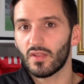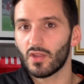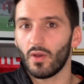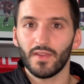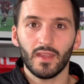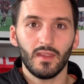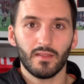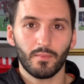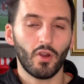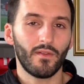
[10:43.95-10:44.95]
so I think he's
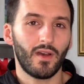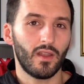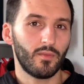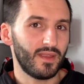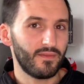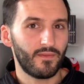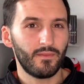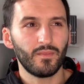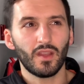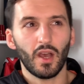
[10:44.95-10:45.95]
a profile that would be
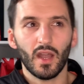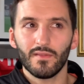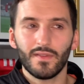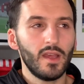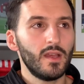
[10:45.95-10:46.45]
kind of